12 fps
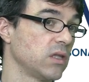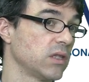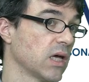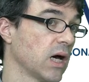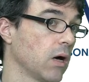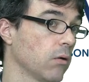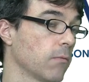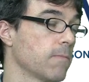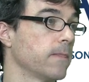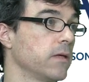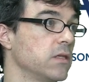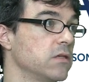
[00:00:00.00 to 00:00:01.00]
now
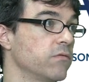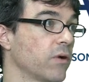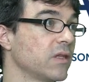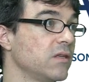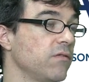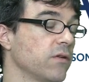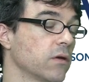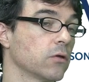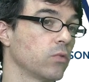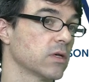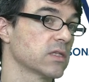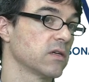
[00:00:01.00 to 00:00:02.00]
it's very difficult
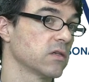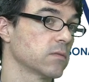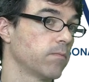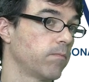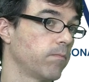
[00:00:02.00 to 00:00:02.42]
to assess